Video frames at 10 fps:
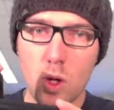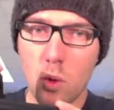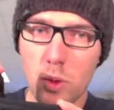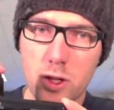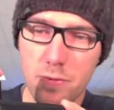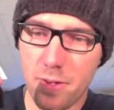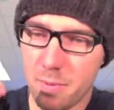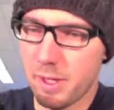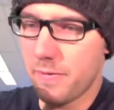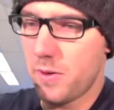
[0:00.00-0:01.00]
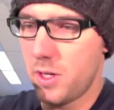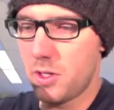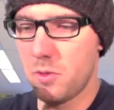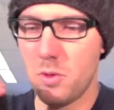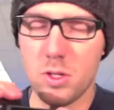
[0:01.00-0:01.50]
When you're filming, if you need
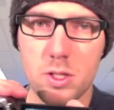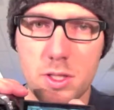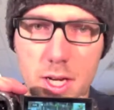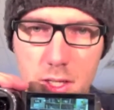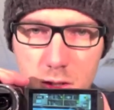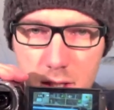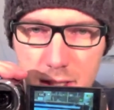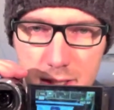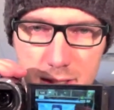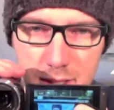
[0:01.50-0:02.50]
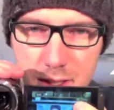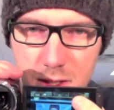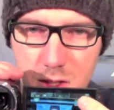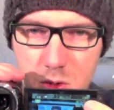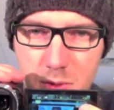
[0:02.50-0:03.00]
to take a look and
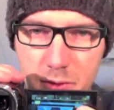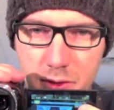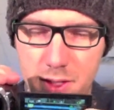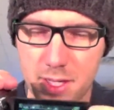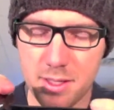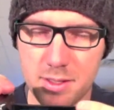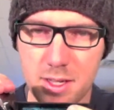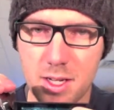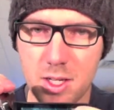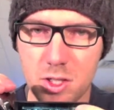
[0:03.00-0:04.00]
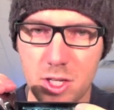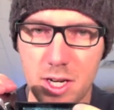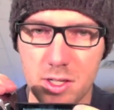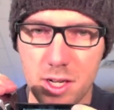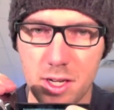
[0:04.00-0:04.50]
do some different things or
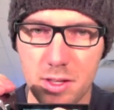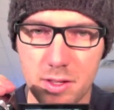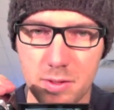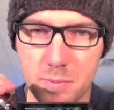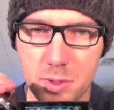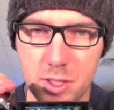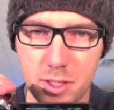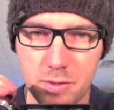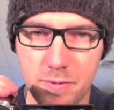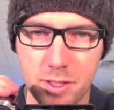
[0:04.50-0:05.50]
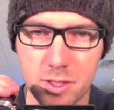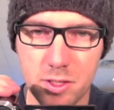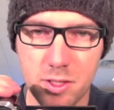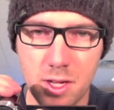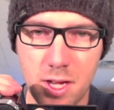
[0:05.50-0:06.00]
change any of the particular
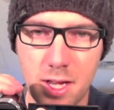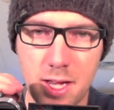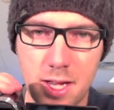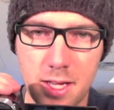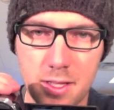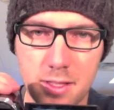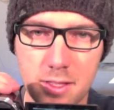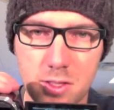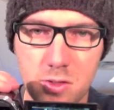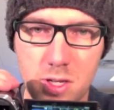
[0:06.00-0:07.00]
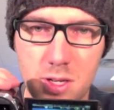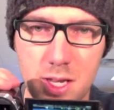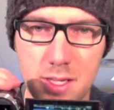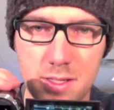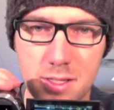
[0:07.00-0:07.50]
functions, the screen
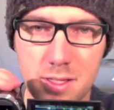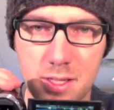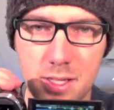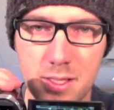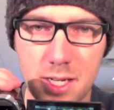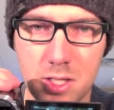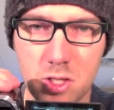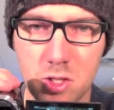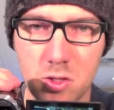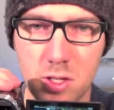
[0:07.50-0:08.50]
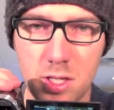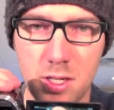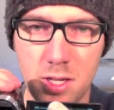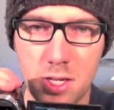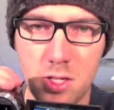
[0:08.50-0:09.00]
is a touch screen.
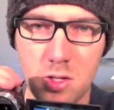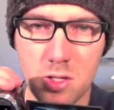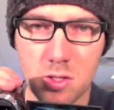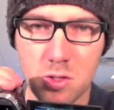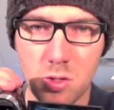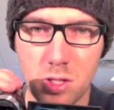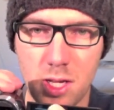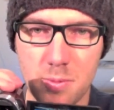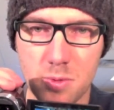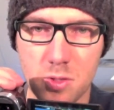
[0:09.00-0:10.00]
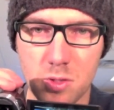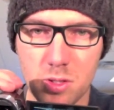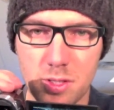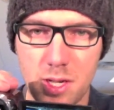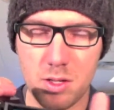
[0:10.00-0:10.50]
You can scroll up, scroll
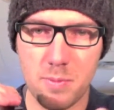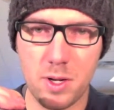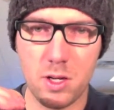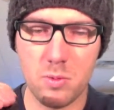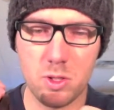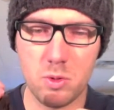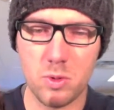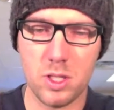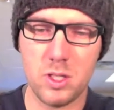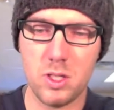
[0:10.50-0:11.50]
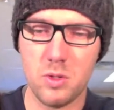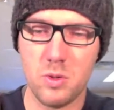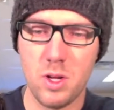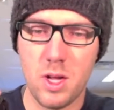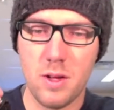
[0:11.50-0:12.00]
down, depending on what you want to do.
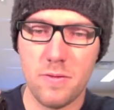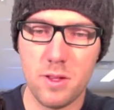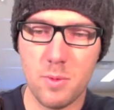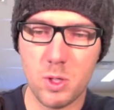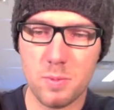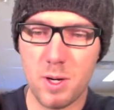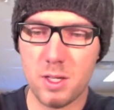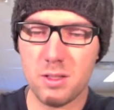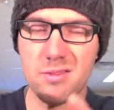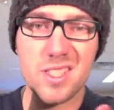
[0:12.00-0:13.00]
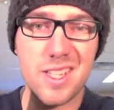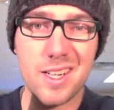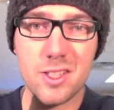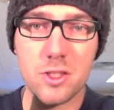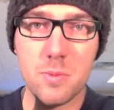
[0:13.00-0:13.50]
For the most part, the
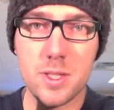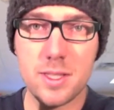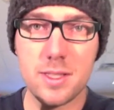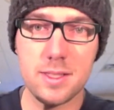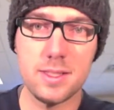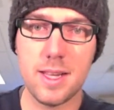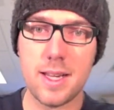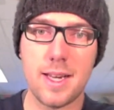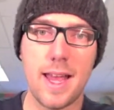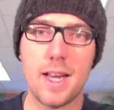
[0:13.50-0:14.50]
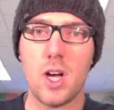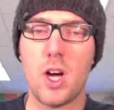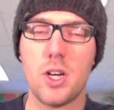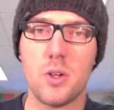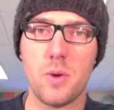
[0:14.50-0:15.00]
settings should be set at
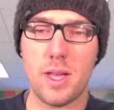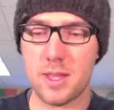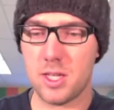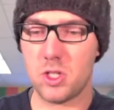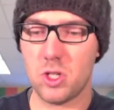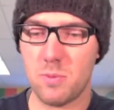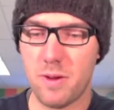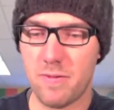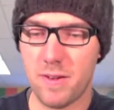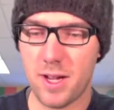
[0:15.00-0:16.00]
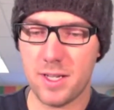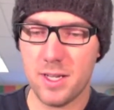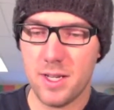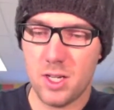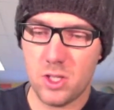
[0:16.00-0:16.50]
auto, and that should be fine,
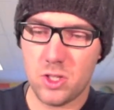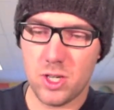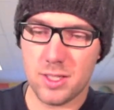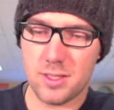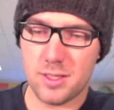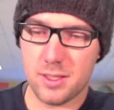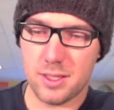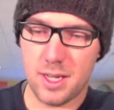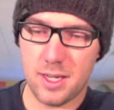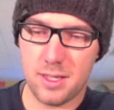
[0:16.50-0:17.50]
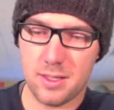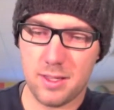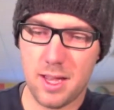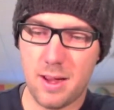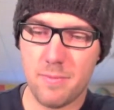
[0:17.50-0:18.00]
just like
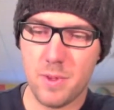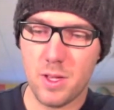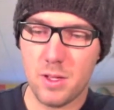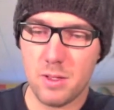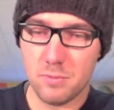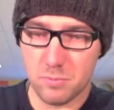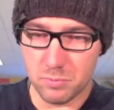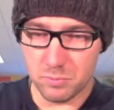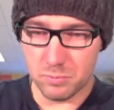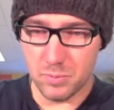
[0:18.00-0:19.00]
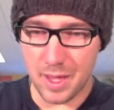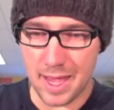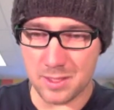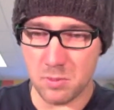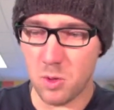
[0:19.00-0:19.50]
that.
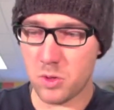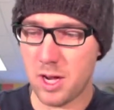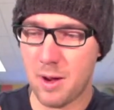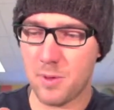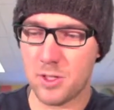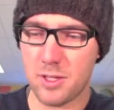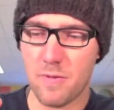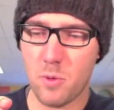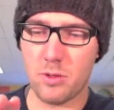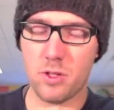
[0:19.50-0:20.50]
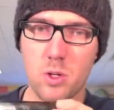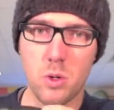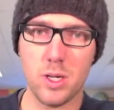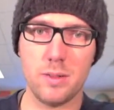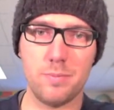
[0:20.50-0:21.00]
As with most cameras, if you want to
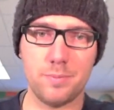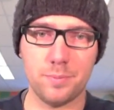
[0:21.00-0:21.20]
record,